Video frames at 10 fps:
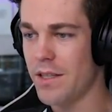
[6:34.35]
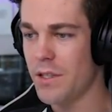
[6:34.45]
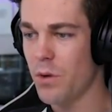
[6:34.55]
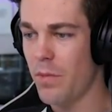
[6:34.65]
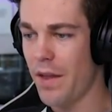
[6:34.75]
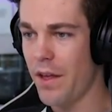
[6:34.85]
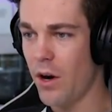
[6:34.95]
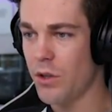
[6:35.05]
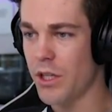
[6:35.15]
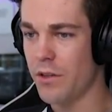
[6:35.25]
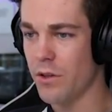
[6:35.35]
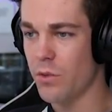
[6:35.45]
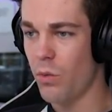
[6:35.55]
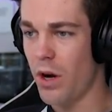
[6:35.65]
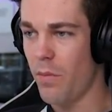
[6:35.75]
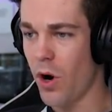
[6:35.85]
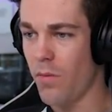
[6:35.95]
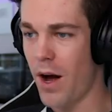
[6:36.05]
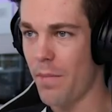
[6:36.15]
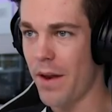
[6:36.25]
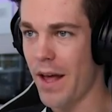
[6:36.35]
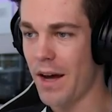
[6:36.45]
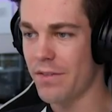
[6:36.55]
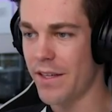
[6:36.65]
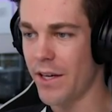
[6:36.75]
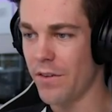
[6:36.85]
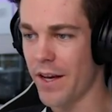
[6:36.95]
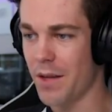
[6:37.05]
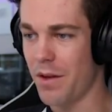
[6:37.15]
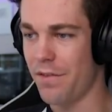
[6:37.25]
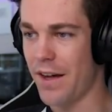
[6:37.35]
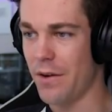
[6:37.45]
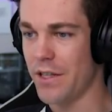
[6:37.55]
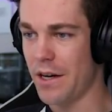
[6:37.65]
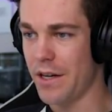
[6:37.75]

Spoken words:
Since we're by the ocean, there's one more mob that I have to kill that can be found down